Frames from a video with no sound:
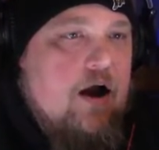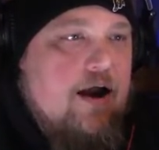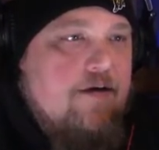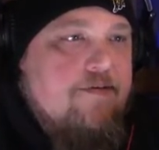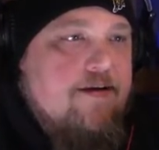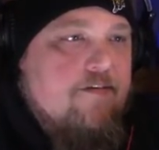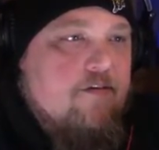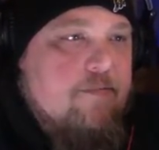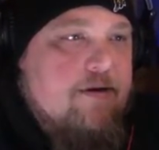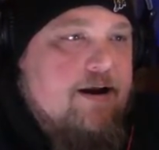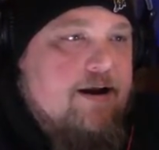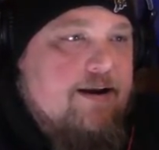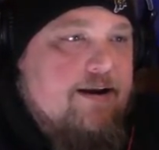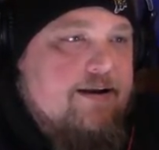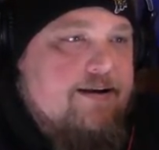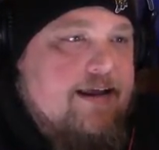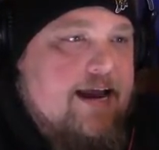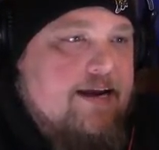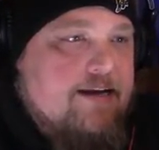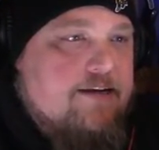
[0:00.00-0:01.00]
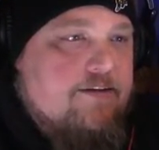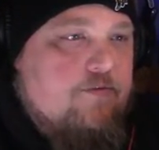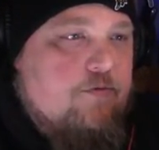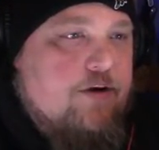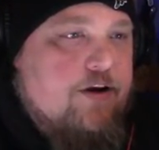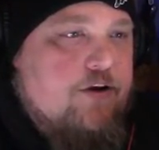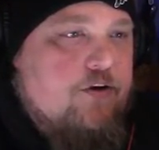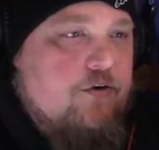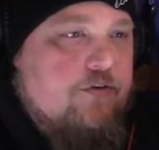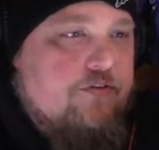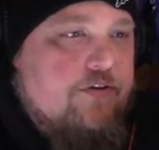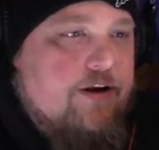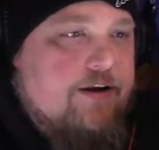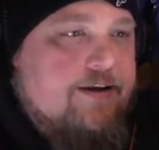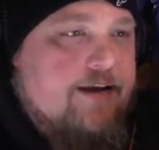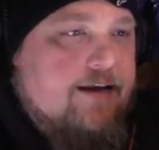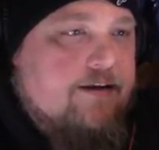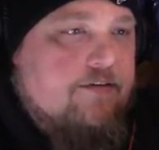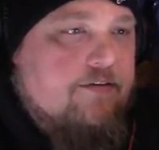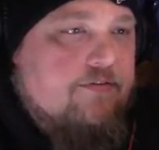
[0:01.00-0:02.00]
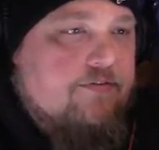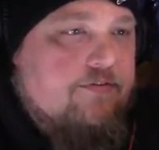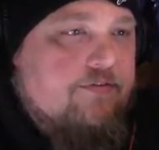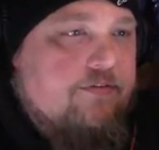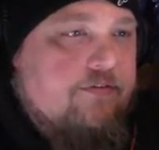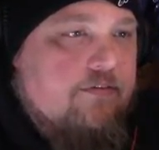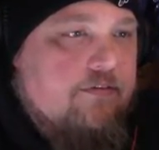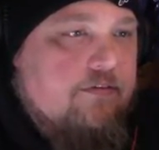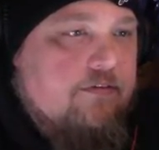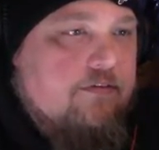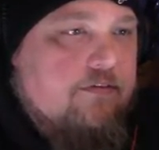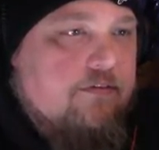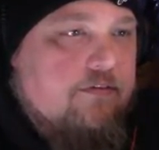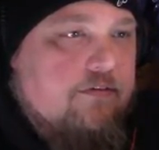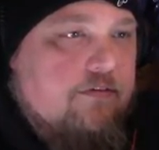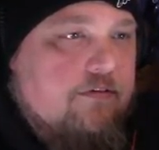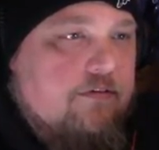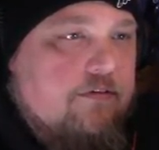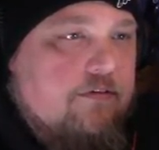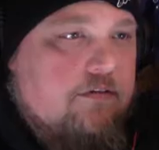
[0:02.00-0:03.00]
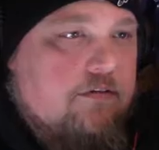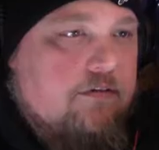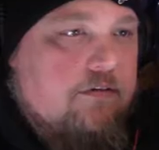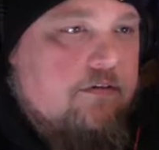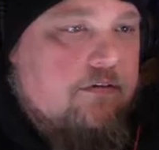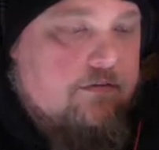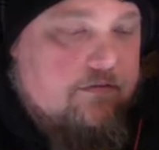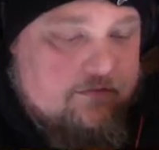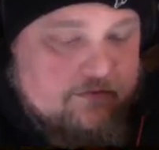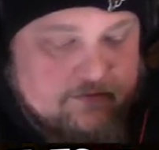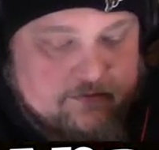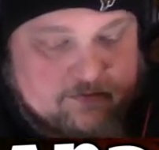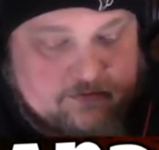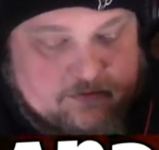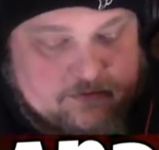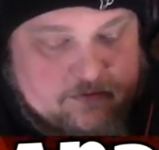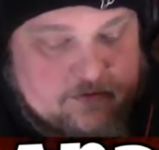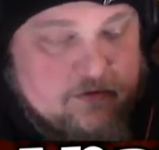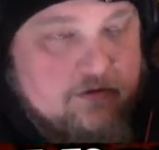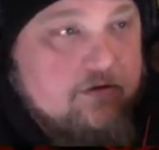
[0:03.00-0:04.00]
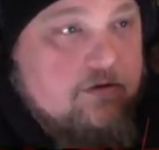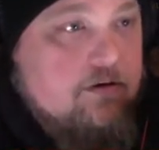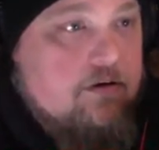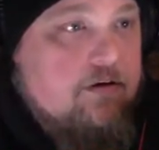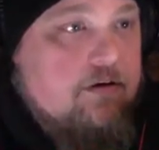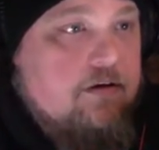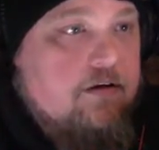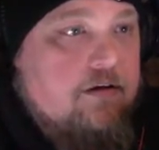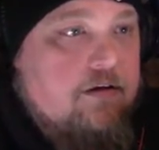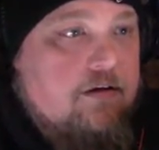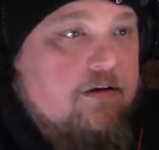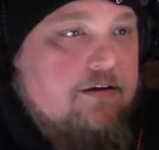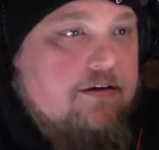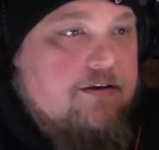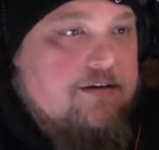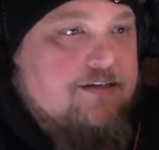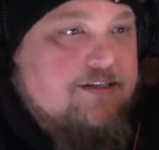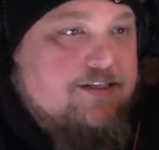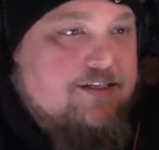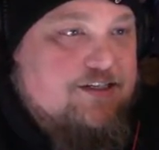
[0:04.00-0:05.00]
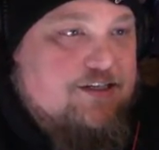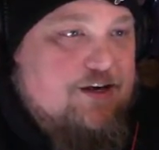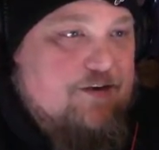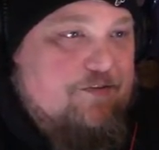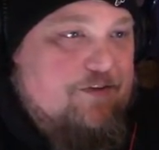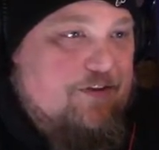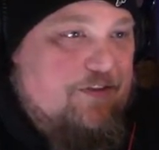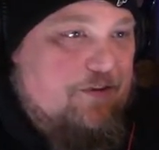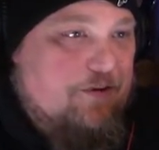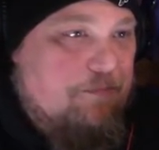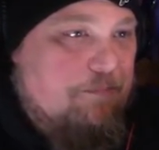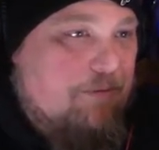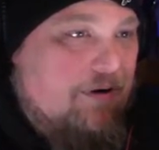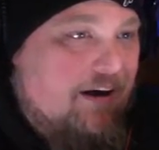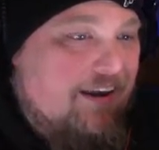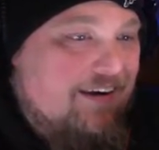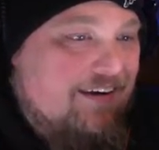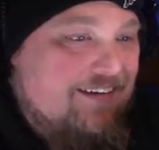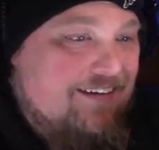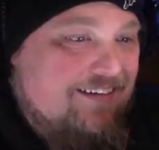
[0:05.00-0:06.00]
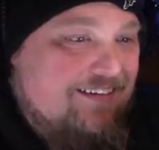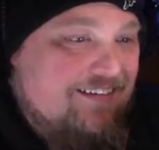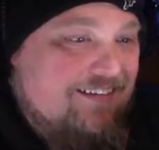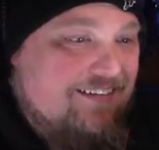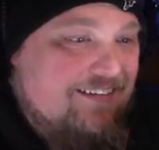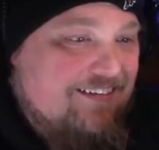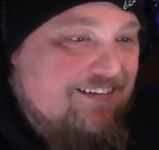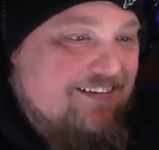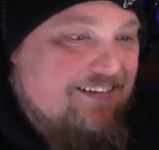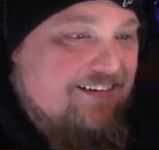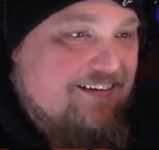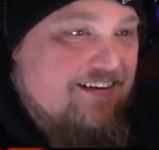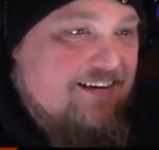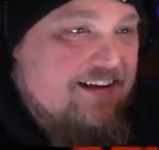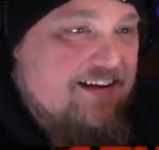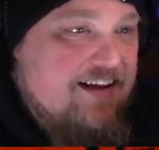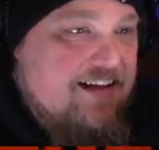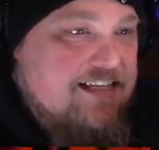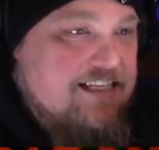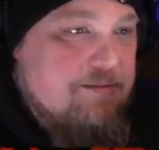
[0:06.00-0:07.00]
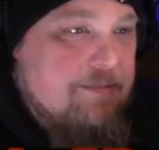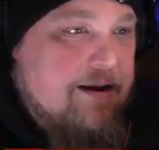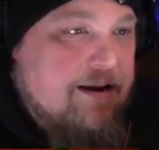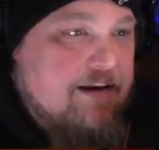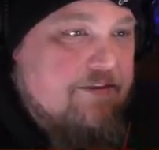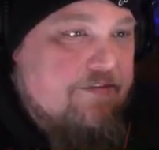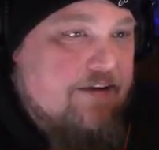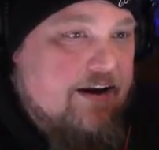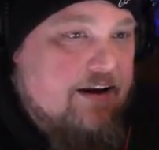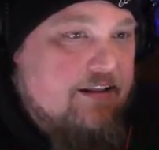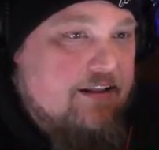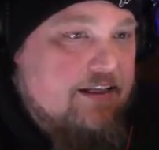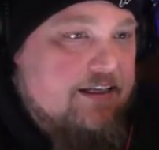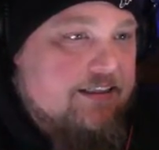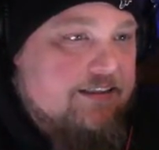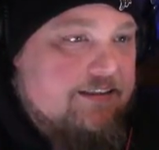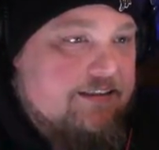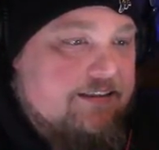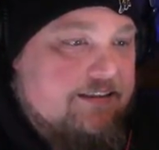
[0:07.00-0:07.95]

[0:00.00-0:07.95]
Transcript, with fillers: I've never been a detective. What do you do as a detective? you take your thing out and show what? Shove it in their butt. It's a magnifying glass.